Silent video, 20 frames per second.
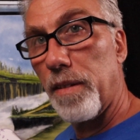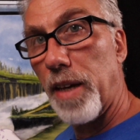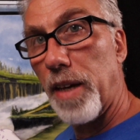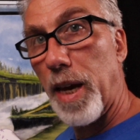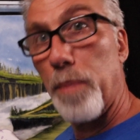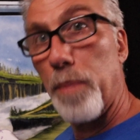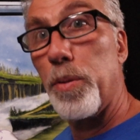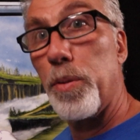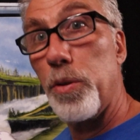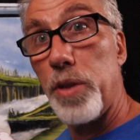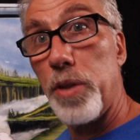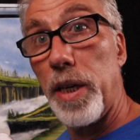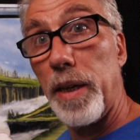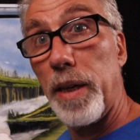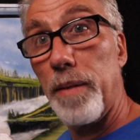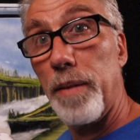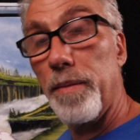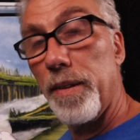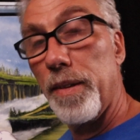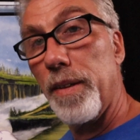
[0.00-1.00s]

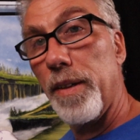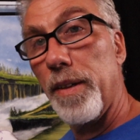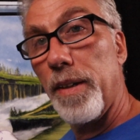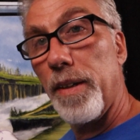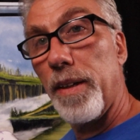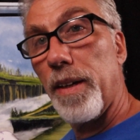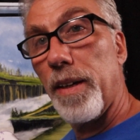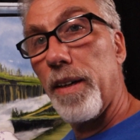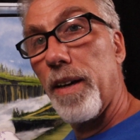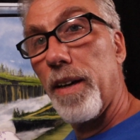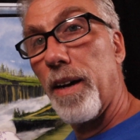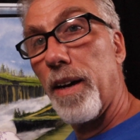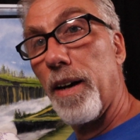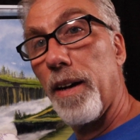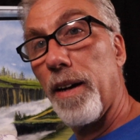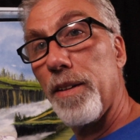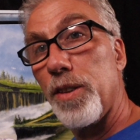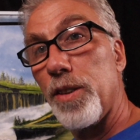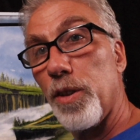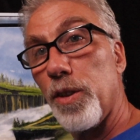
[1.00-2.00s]
amputee,
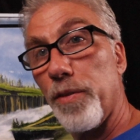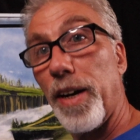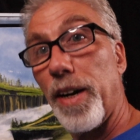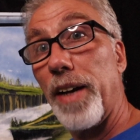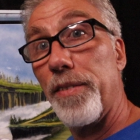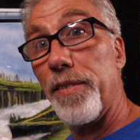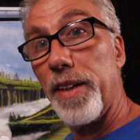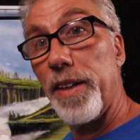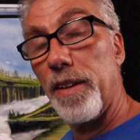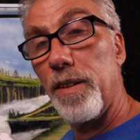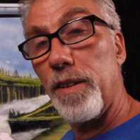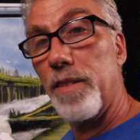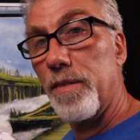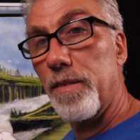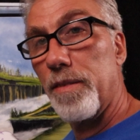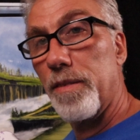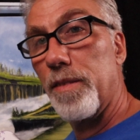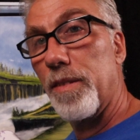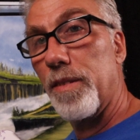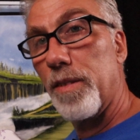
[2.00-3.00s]
uh, surviving
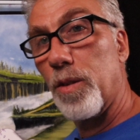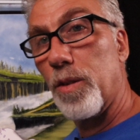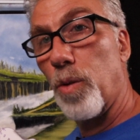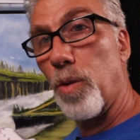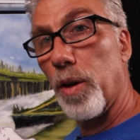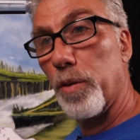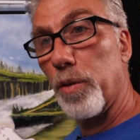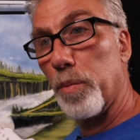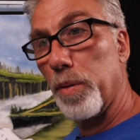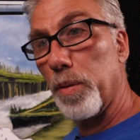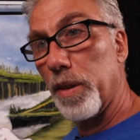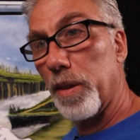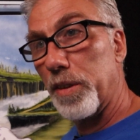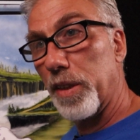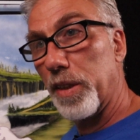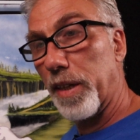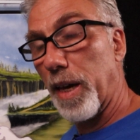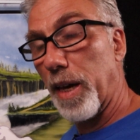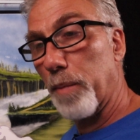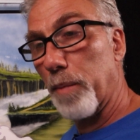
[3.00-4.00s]

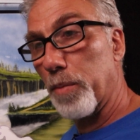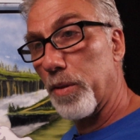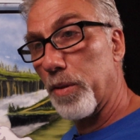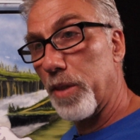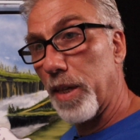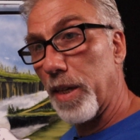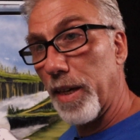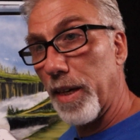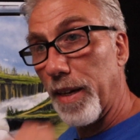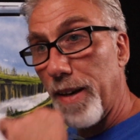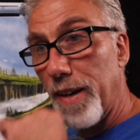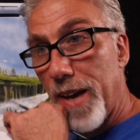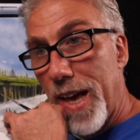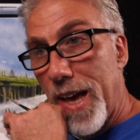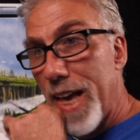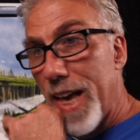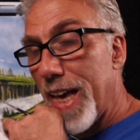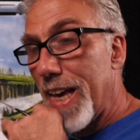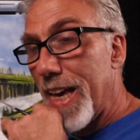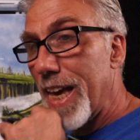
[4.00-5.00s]
quadriplegic amputee.
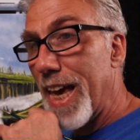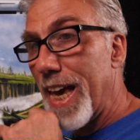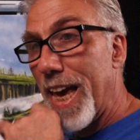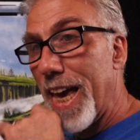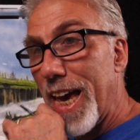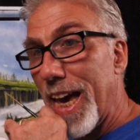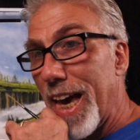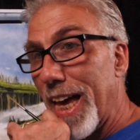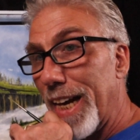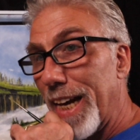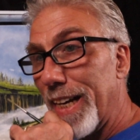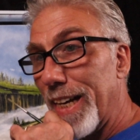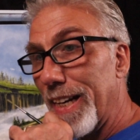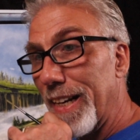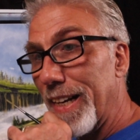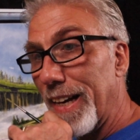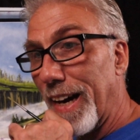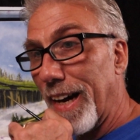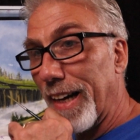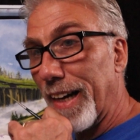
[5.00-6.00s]
And
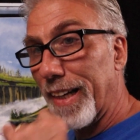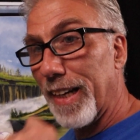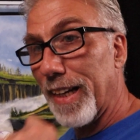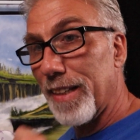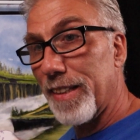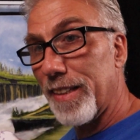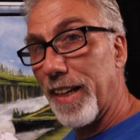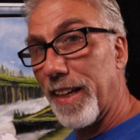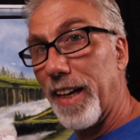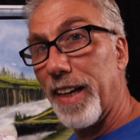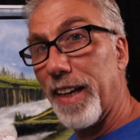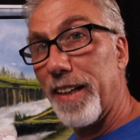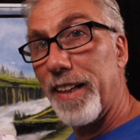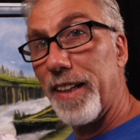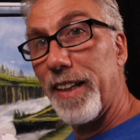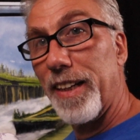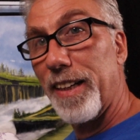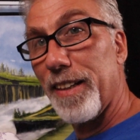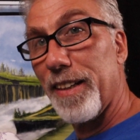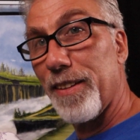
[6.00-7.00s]
I guess Aunt
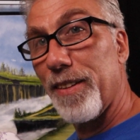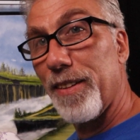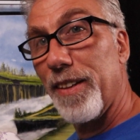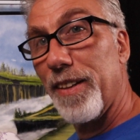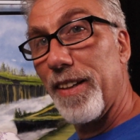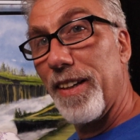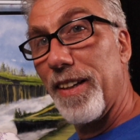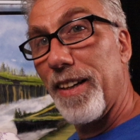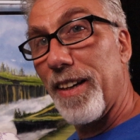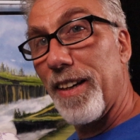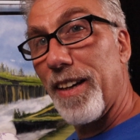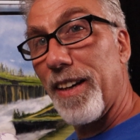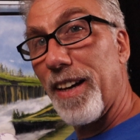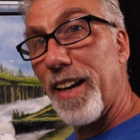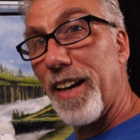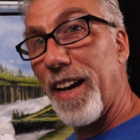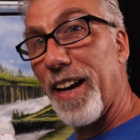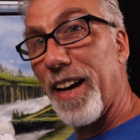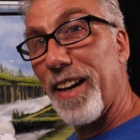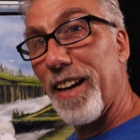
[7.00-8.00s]
Edith
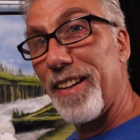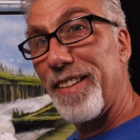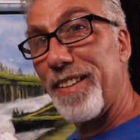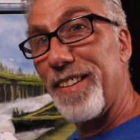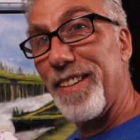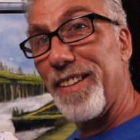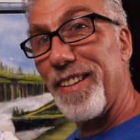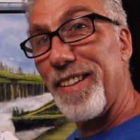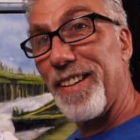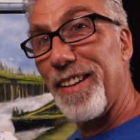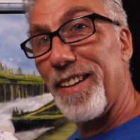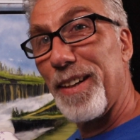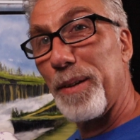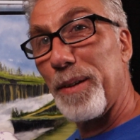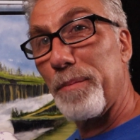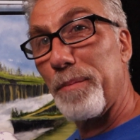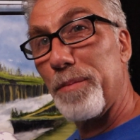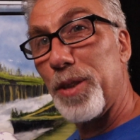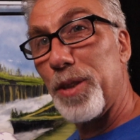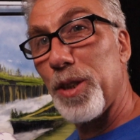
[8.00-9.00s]
had
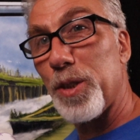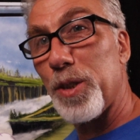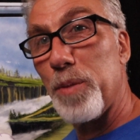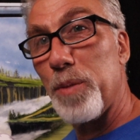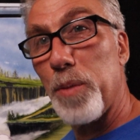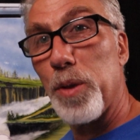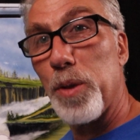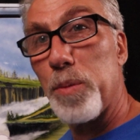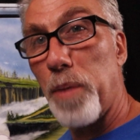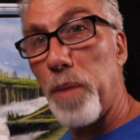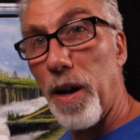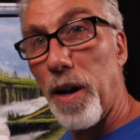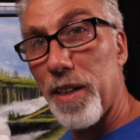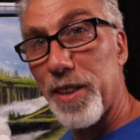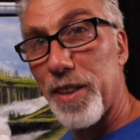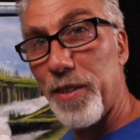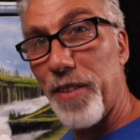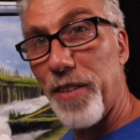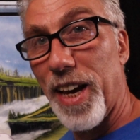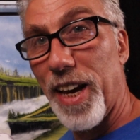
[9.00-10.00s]
um, just the most
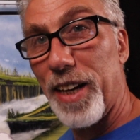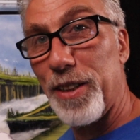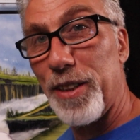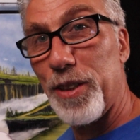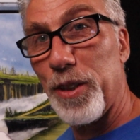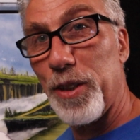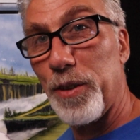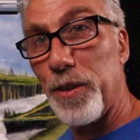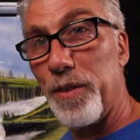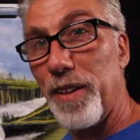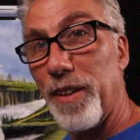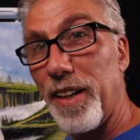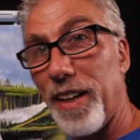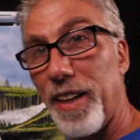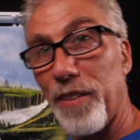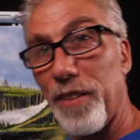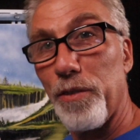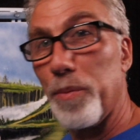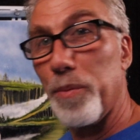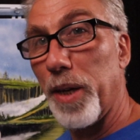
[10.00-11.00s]
positive attitude, and
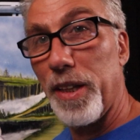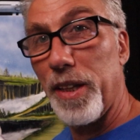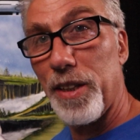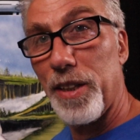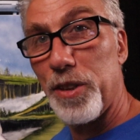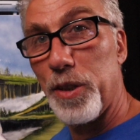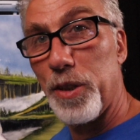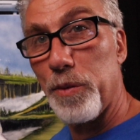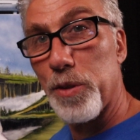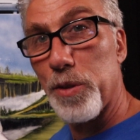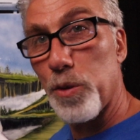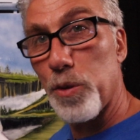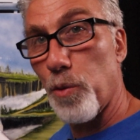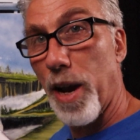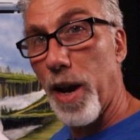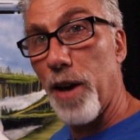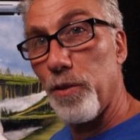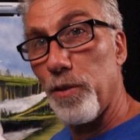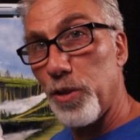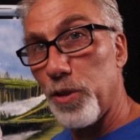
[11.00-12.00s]
everybody that she was
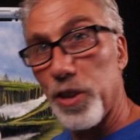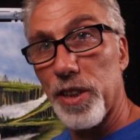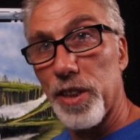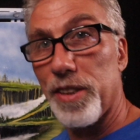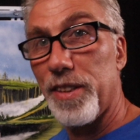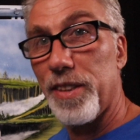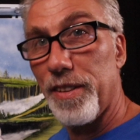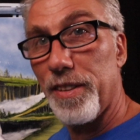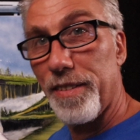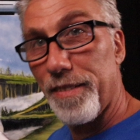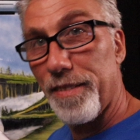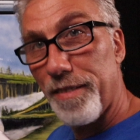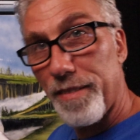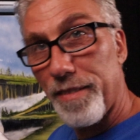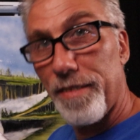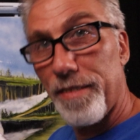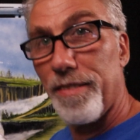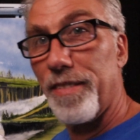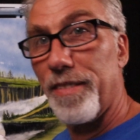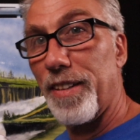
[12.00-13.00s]
around just,
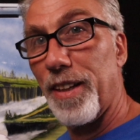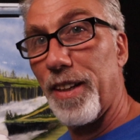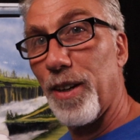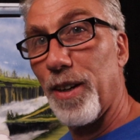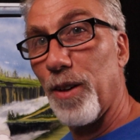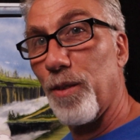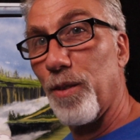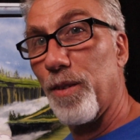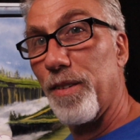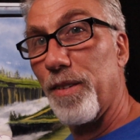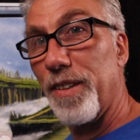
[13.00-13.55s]
you know,